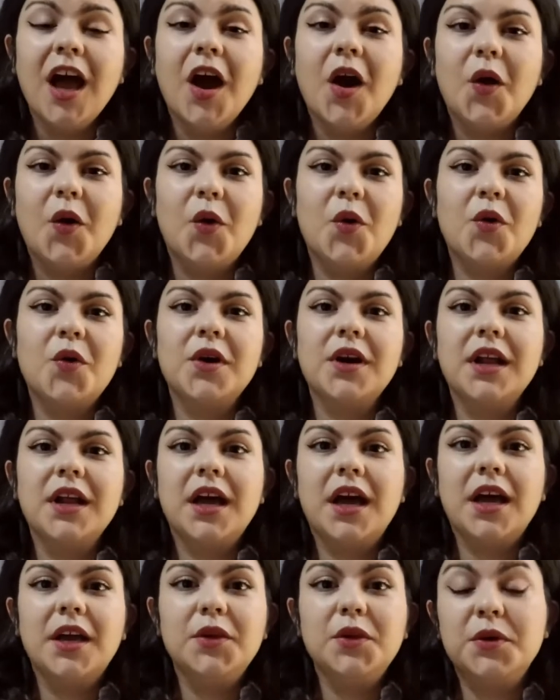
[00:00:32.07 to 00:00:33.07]
or
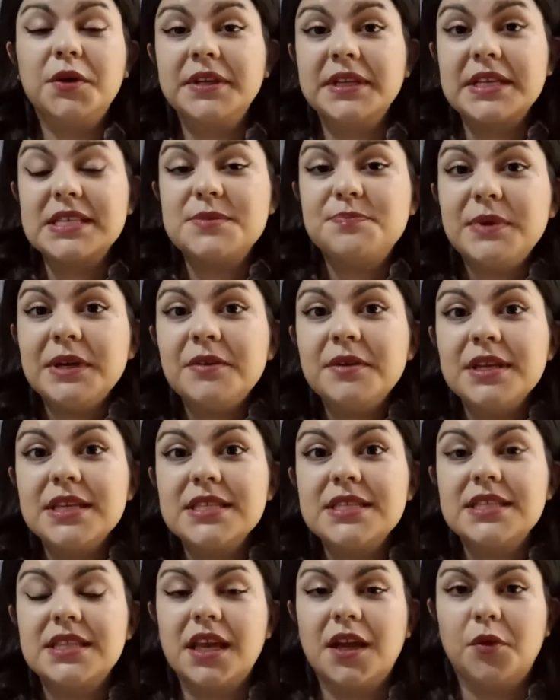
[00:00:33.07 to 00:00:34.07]
you're an
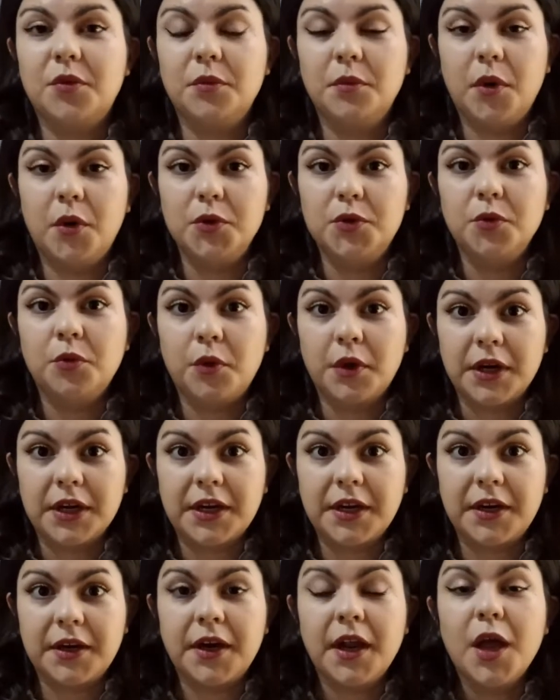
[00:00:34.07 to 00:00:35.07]
experienced remote
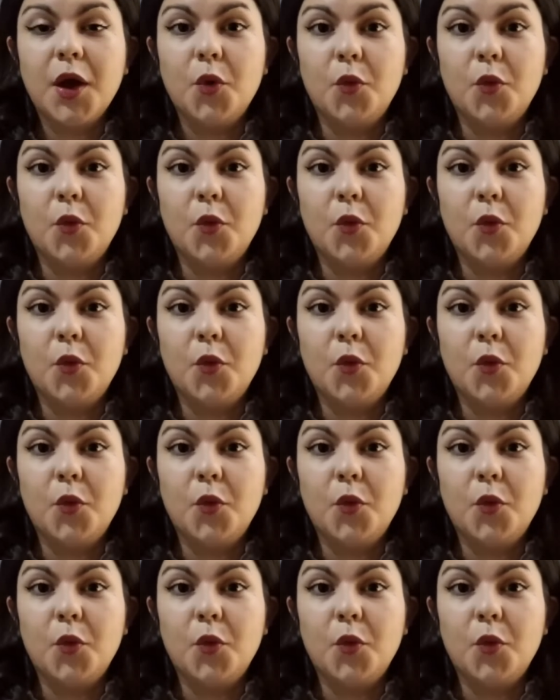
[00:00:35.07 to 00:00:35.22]
worker